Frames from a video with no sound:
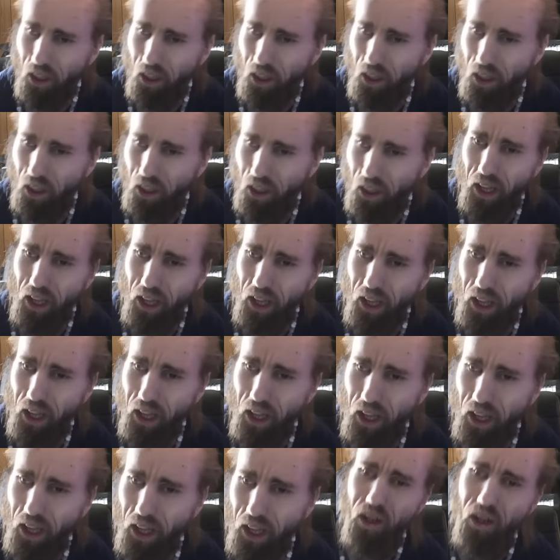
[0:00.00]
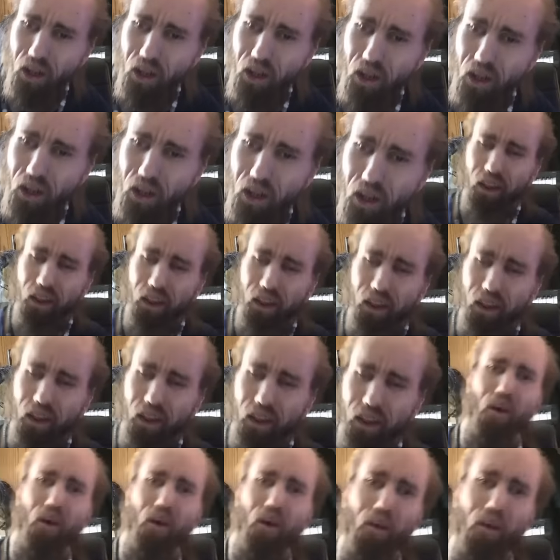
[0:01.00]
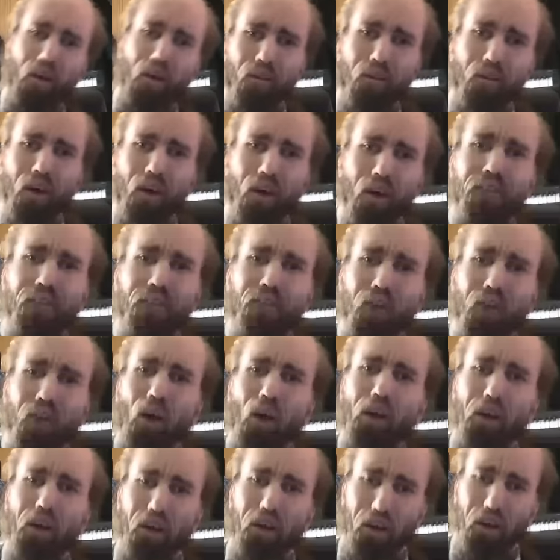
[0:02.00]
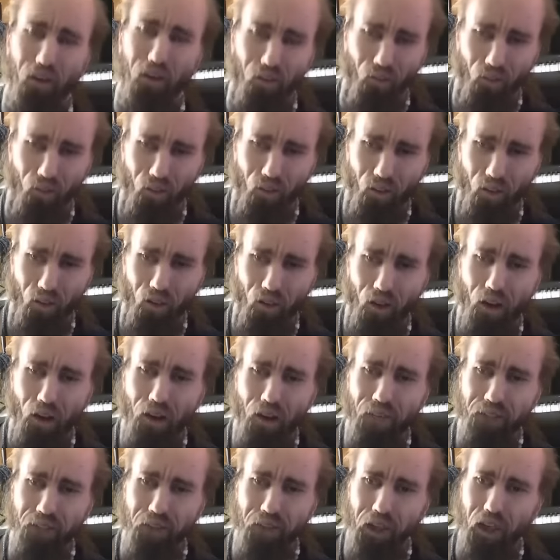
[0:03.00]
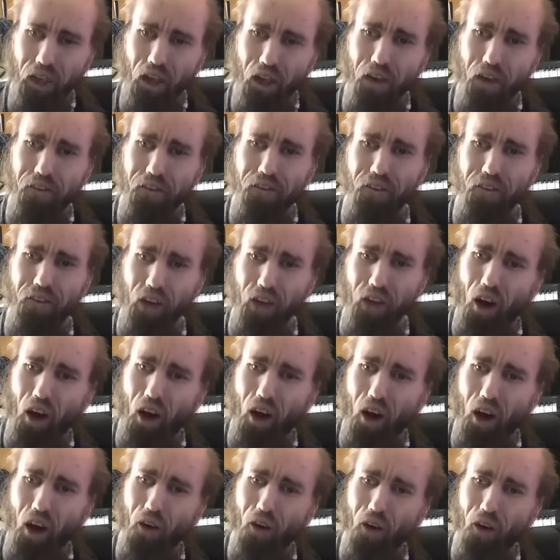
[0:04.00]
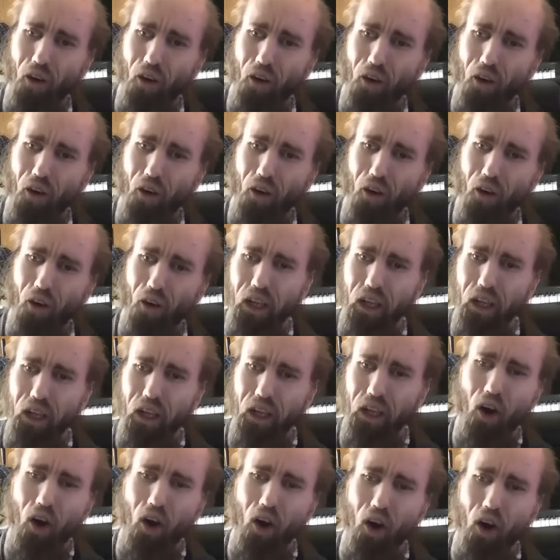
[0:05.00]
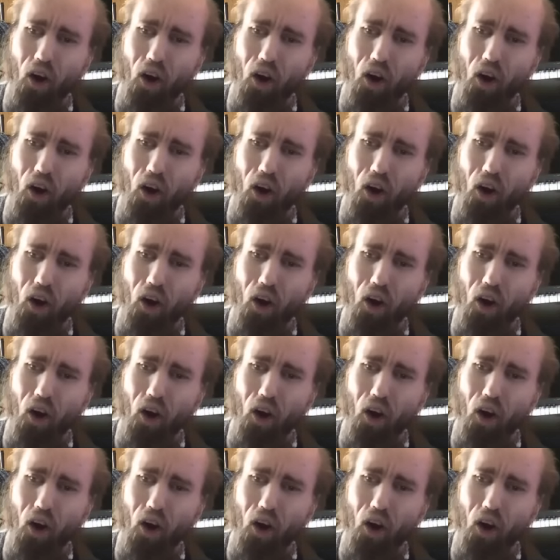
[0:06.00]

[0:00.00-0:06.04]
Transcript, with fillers: And if you don't like that, well, fuck you. Because y'all's motherfucking hero,